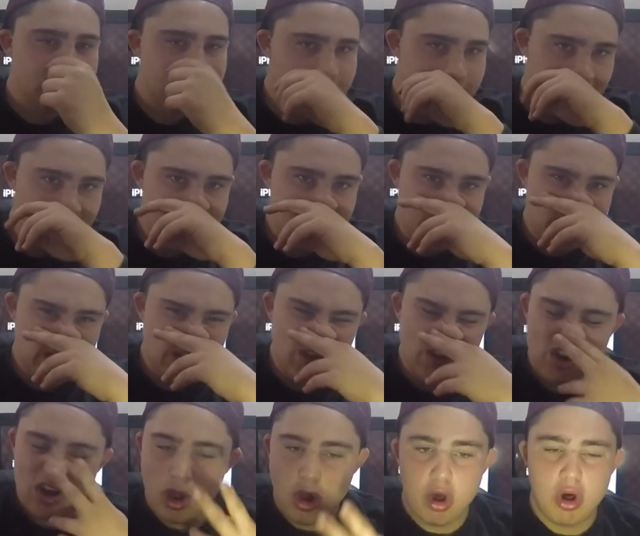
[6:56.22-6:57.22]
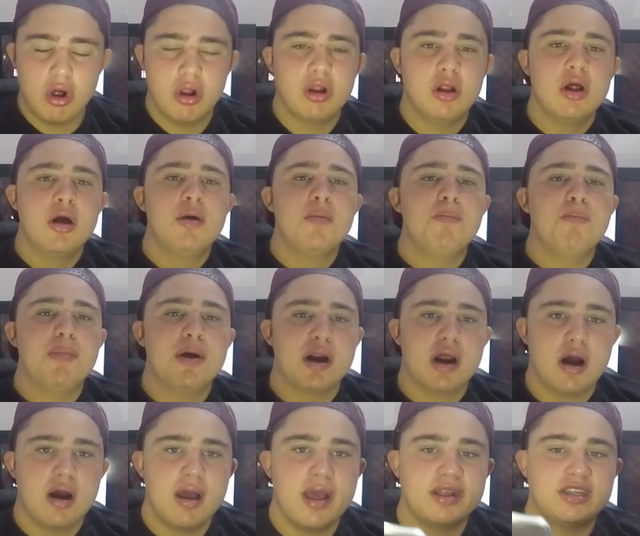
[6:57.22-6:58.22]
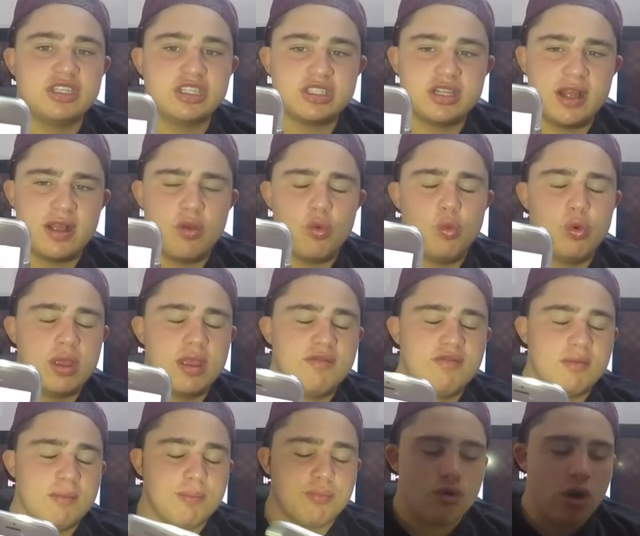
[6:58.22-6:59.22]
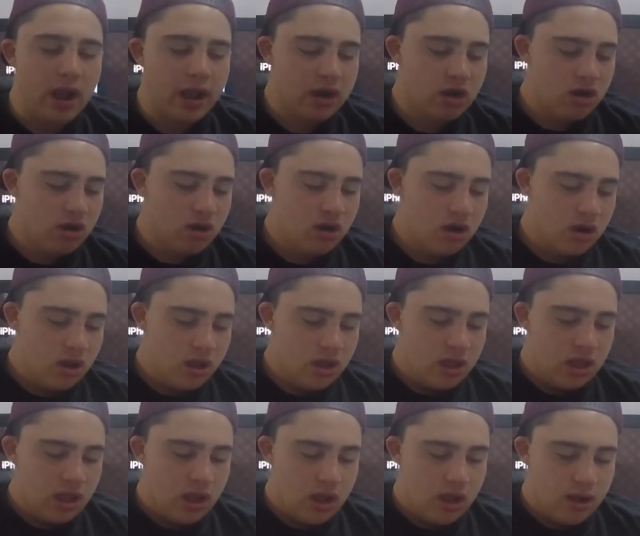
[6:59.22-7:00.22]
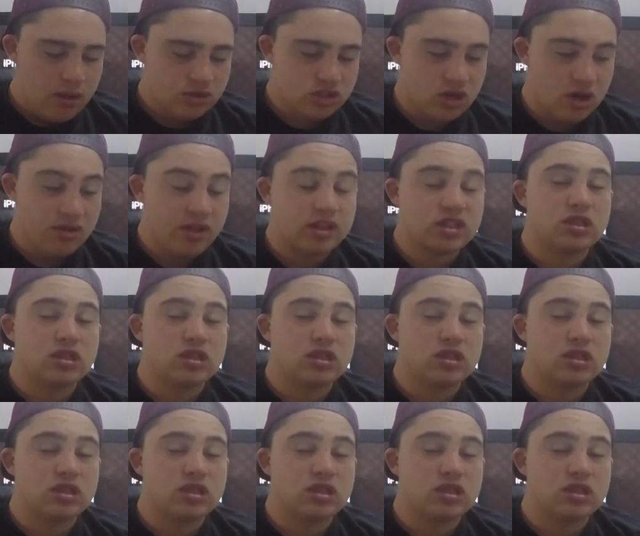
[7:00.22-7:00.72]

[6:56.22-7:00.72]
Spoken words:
it's not yellow at all, but it's just like even brighter. Sorry,